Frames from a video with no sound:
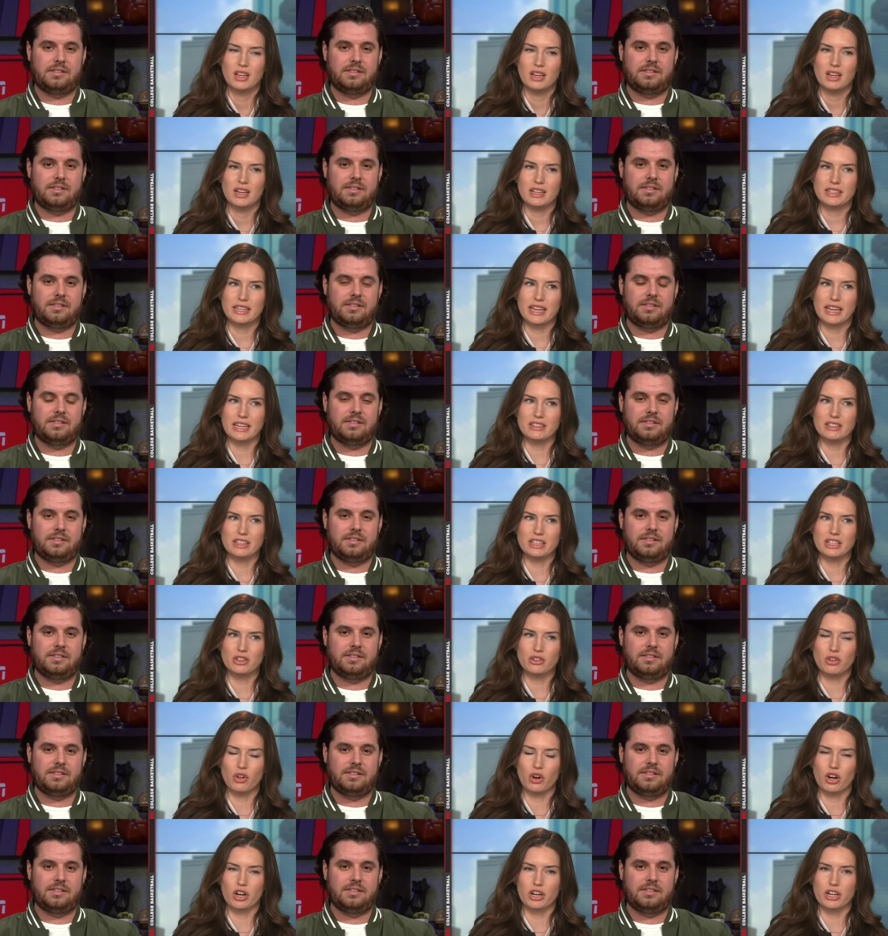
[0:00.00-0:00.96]
Speaker 1: Caitlin
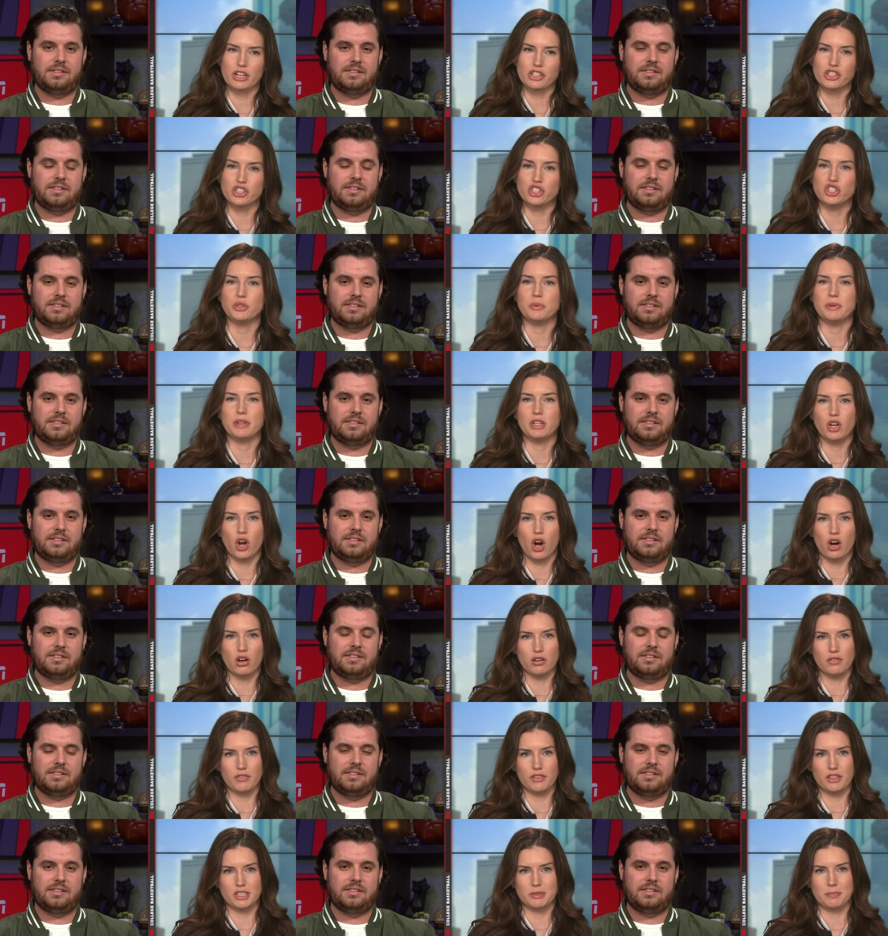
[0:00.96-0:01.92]
Clark is doing
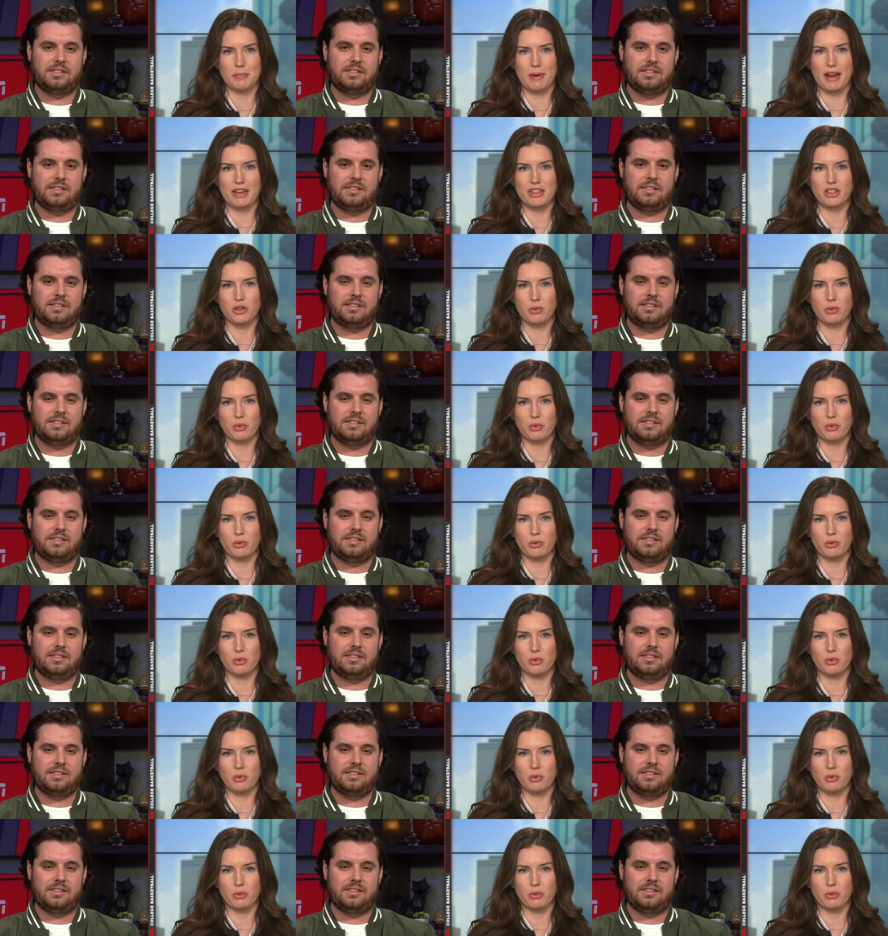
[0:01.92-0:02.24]
all of this, by the